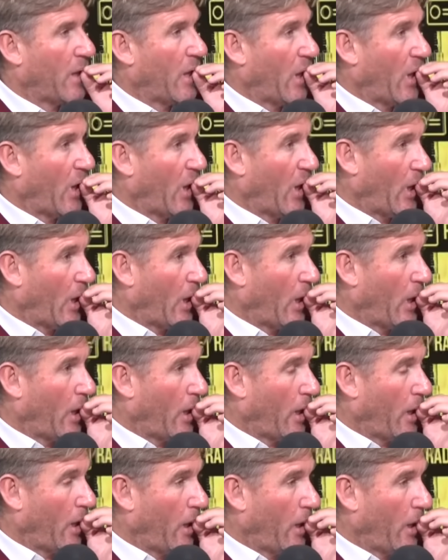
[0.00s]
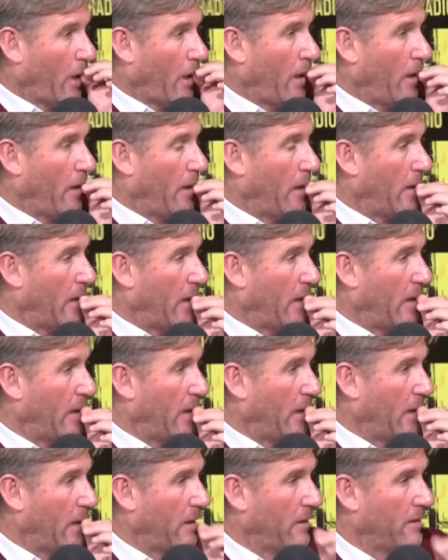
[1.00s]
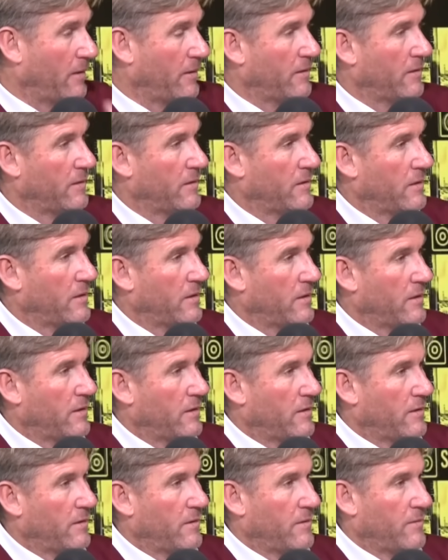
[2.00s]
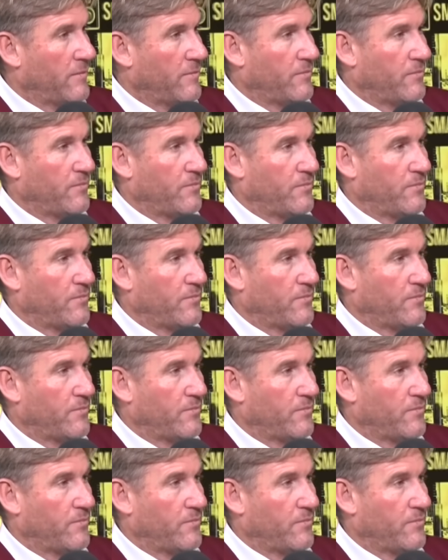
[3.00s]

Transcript: [no speech]